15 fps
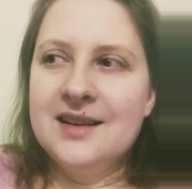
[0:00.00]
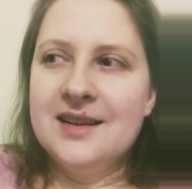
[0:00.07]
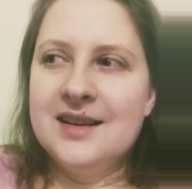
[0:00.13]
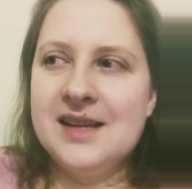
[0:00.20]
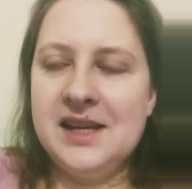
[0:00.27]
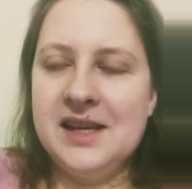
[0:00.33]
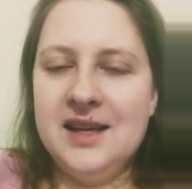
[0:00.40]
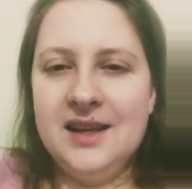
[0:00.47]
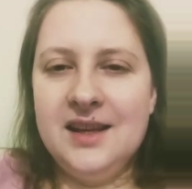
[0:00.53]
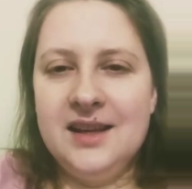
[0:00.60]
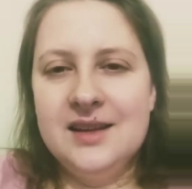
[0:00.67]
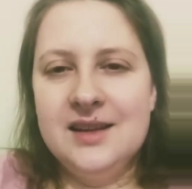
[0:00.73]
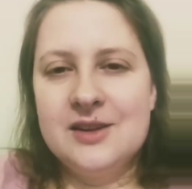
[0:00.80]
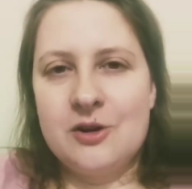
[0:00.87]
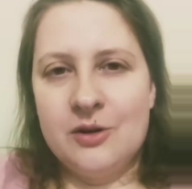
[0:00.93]
he
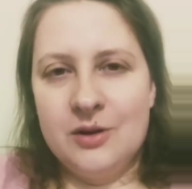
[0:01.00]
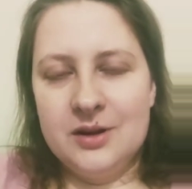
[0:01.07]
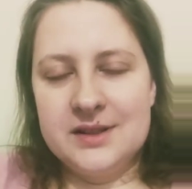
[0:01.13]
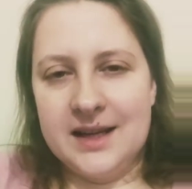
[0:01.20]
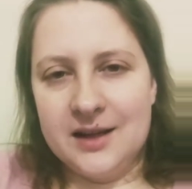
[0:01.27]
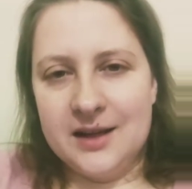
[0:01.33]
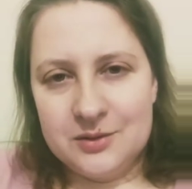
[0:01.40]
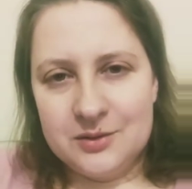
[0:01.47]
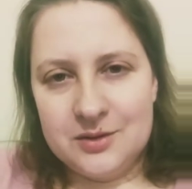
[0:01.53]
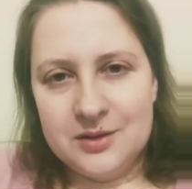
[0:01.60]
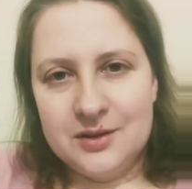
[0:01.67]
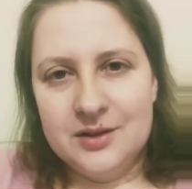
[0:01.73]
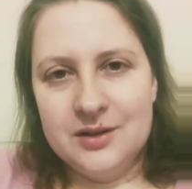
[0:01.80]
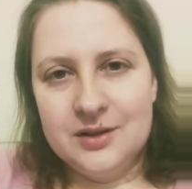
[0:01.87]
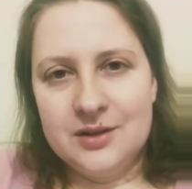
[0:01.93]
called out
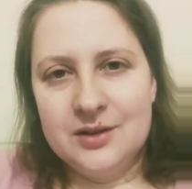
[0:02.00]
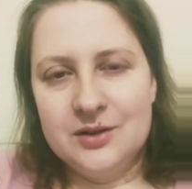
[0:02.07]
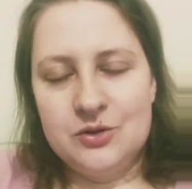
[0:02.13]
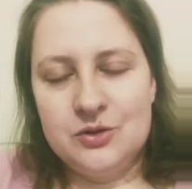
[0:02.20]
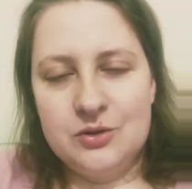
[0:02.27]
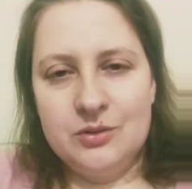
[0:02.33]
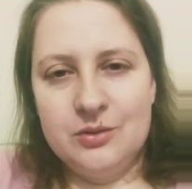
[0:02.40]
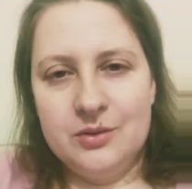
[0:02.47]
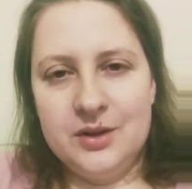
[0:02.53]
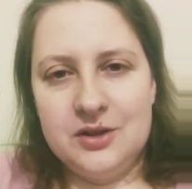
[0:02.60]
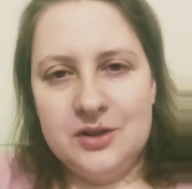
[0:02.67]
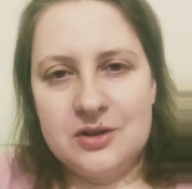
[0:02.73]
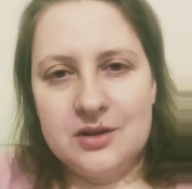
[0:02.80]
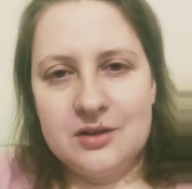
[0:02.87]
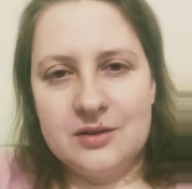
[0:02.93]
to
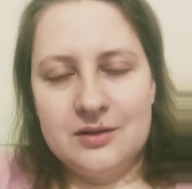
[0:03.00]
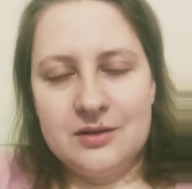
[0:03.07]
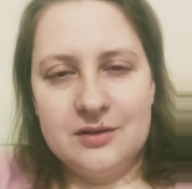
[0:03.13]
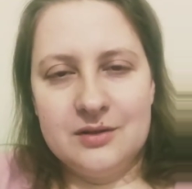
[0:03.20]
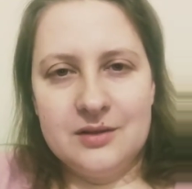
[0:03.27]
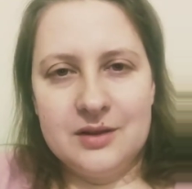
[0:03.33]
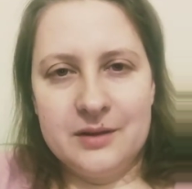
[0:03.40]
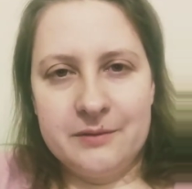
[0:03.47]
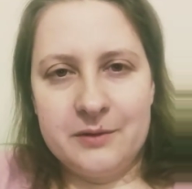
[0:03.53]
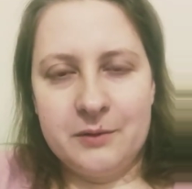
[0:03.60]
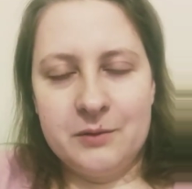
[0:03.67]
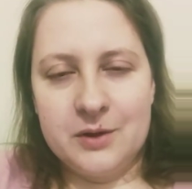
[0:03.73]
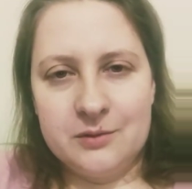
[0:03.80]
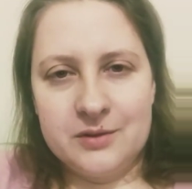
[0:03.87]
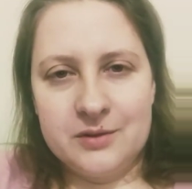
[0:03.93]
each and every
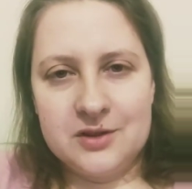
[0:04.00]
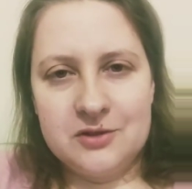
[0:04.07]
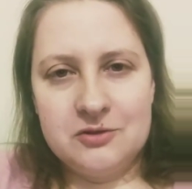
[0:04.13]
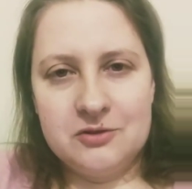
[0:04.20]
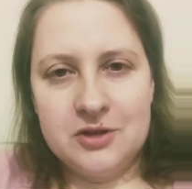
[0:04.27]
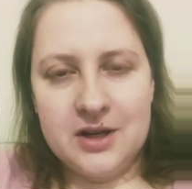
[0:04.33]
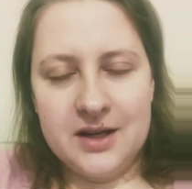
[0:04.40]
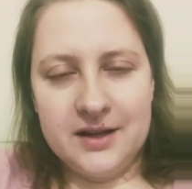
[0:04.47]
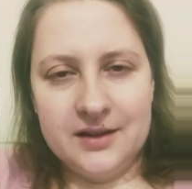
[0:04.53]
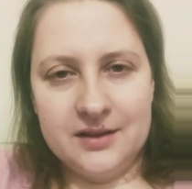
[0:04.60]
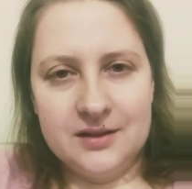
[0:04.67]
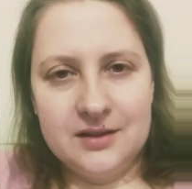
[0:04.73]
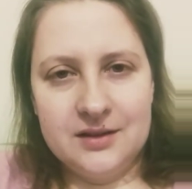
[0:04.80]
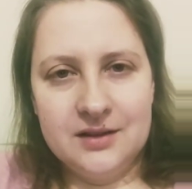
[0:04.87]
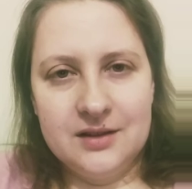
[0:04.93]
one of his
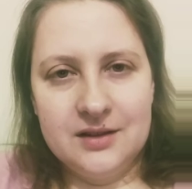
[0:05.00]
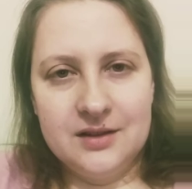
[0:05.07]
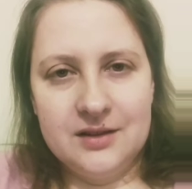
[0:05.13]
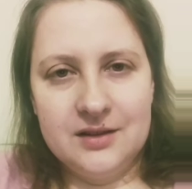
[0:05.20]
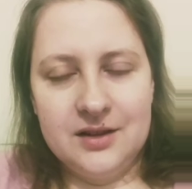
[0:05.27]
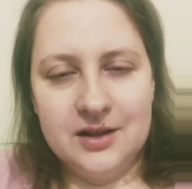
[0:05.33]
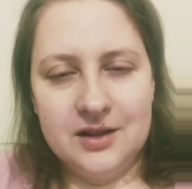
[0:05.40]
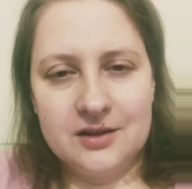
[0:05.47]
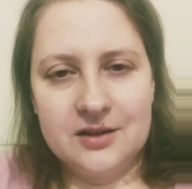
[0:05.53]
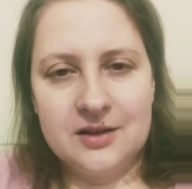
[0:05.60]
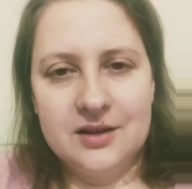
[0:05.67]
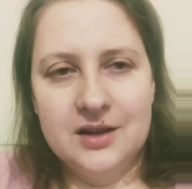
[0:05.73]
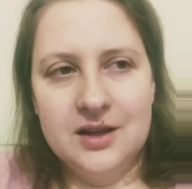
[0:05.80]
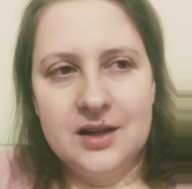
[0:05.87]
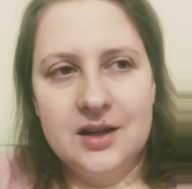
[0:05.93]
child here.
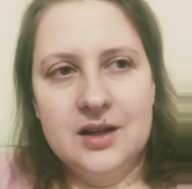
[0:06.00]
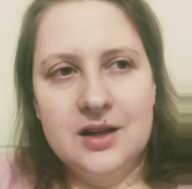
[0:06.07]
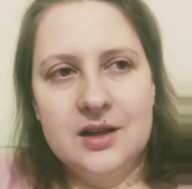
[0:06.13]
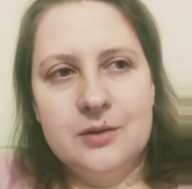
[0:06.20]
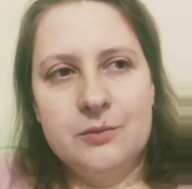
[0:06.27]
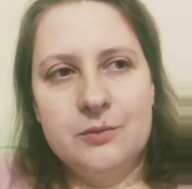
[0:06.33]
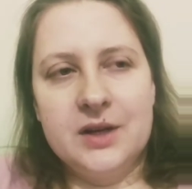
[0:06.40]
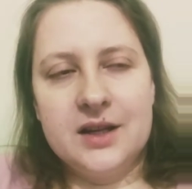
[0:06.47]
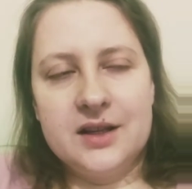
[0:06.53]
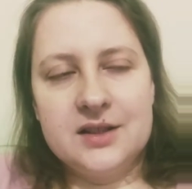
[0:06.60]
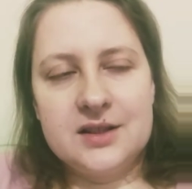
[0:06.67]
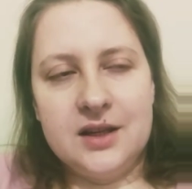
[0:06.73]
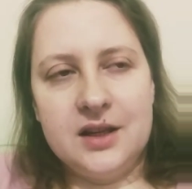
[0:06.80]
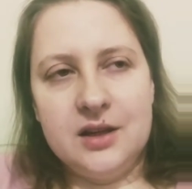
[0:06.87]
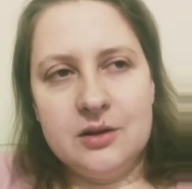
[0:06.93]
When I
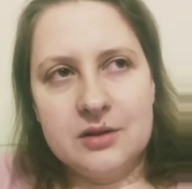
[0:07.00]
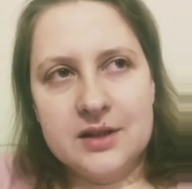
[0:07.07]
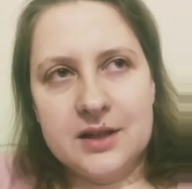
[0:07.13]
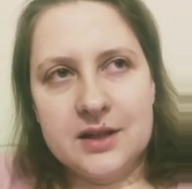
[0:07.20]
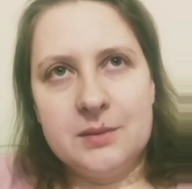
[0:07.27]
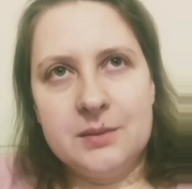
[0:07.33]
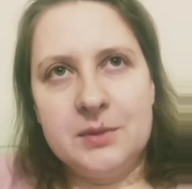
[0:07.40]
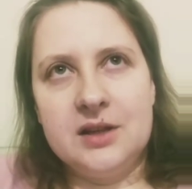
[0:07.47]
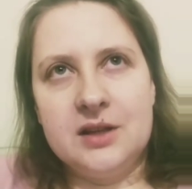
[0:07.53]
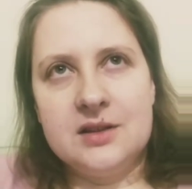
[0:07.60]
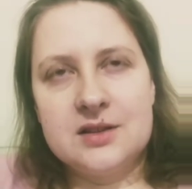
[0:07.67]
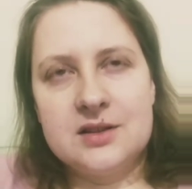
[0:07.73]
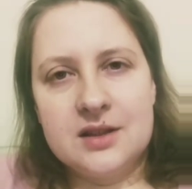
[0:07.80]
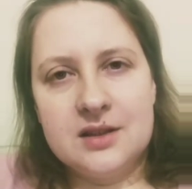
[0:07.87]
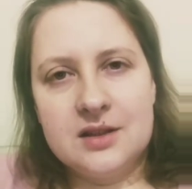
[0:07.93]
say he called out, I mean he
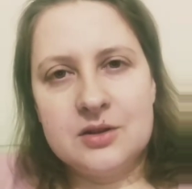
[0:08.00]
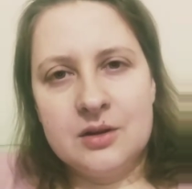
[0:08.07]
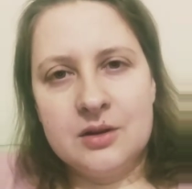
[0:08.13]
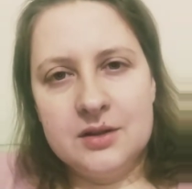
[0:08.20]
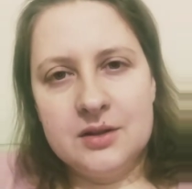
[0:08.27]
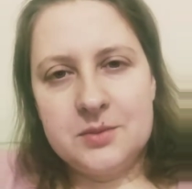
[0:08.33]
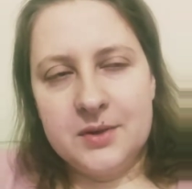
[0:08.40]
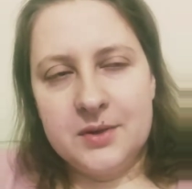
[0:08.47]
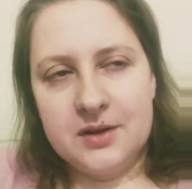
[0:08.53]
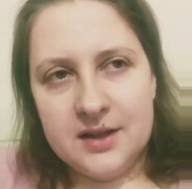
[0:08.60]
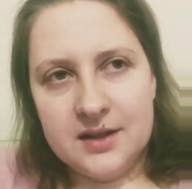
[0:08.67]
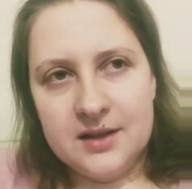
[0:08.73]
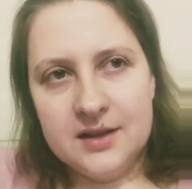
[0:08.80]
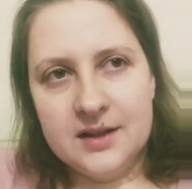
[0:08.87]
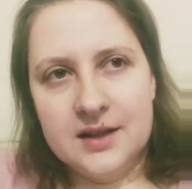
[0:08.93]
sent his Holy
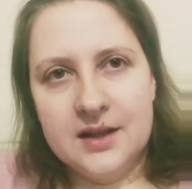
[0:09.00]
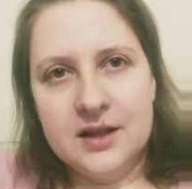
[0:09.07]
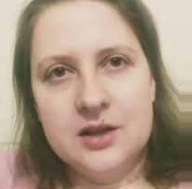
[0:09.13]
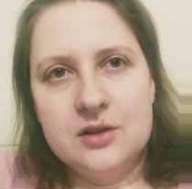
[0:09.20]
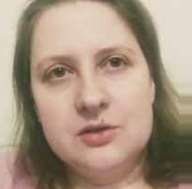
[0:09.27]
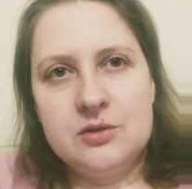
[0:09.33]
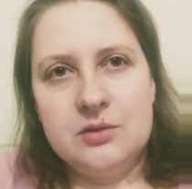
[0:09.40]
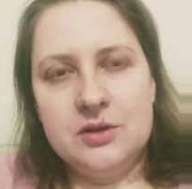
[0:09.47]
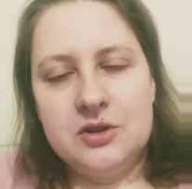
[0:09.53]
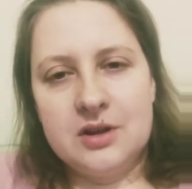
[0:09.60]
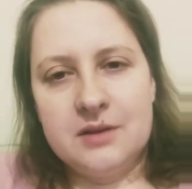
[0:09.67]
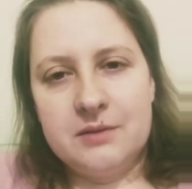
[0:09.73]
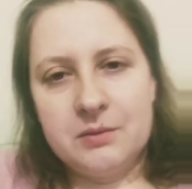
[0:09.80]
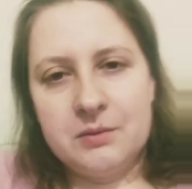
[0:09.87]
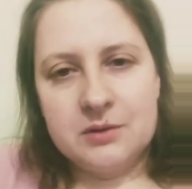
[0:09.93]
Spirit to each
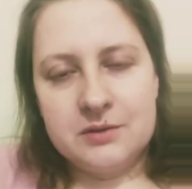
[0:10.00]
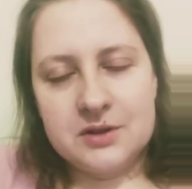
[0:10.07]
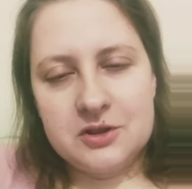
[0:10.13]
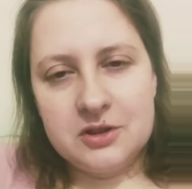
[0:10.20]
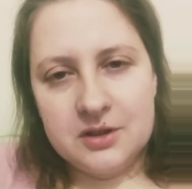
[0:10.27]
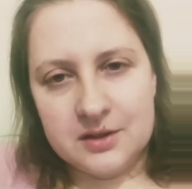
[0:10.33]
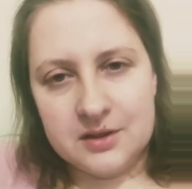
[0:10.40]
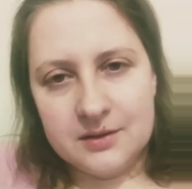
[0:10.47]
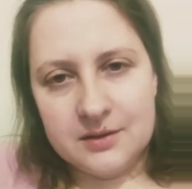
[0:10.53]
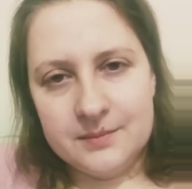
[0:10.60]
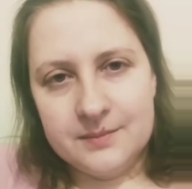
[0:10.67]
and every one of his children.